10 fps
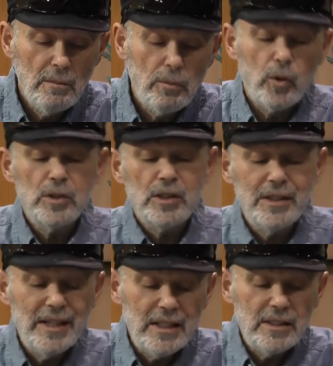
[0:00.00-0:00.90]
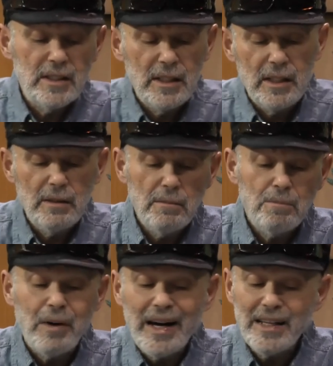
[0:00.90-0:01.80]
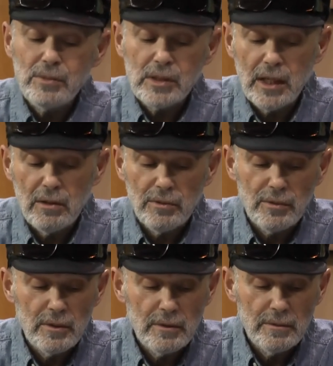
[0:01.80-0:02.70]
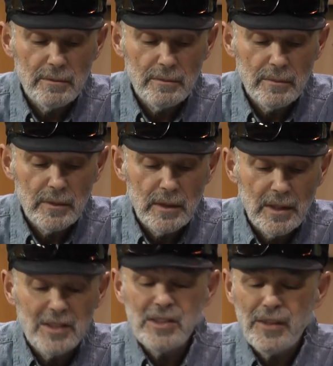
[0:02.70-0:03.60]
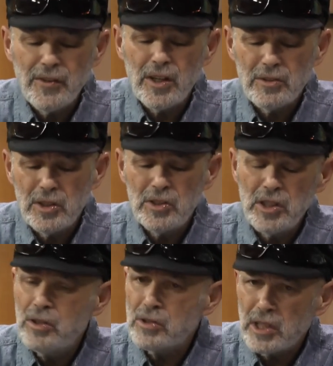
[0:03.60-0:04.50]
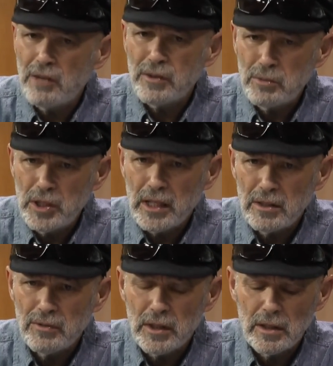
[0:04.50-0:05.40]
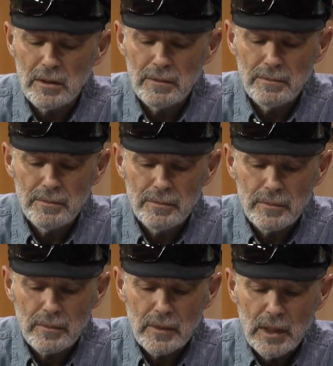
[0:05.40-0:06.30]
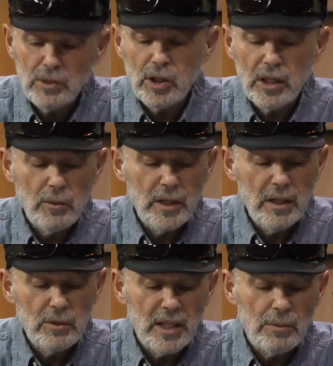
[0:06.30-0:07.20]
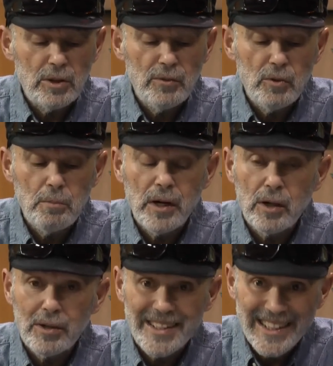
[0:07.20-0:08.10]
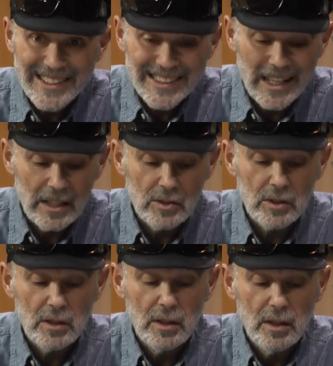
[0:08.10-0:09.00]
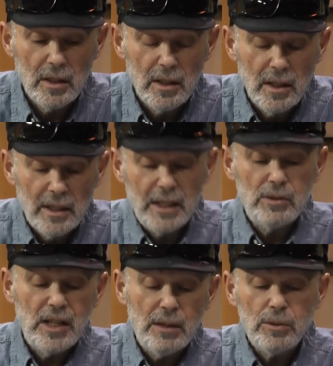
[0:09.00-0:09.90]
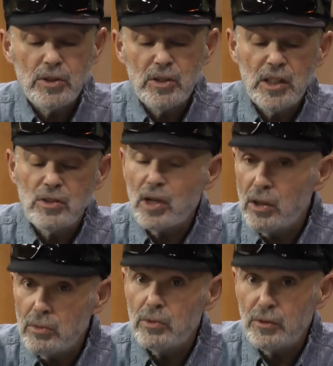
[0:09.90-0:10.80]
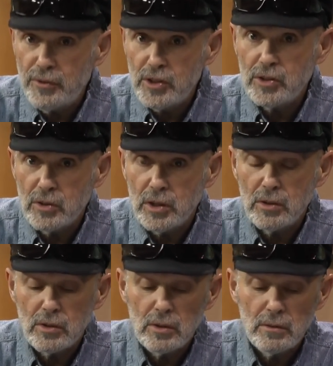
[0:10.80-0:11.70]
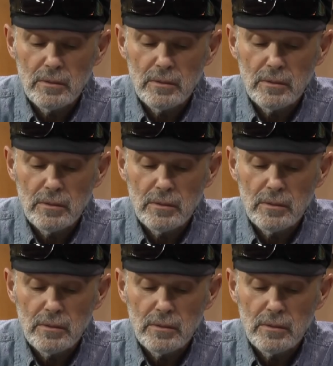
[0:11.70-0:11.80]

Boris could not see by himself. It is difficult to see yourself objectively. It was only when he was able to view Beryl and his tests that he was able to see his own deficiencies.